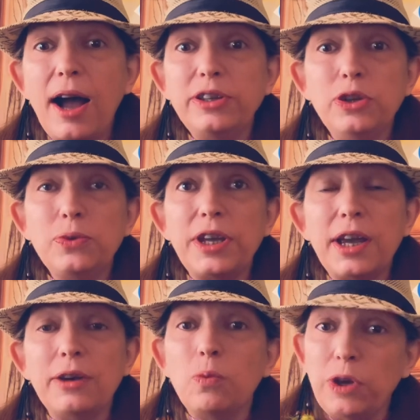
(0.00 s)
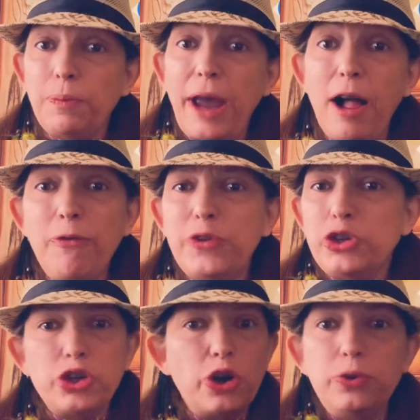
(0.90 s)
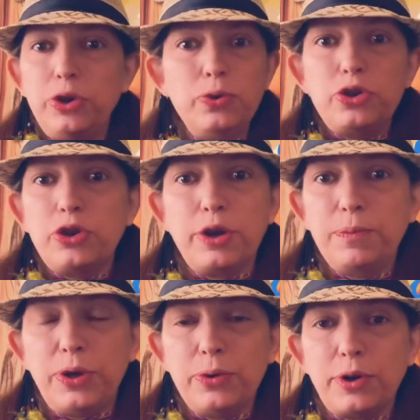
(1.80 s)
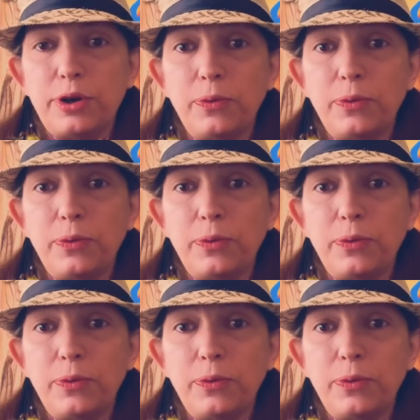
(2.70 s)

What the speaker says: You can, with PalFish, you don't use your computer.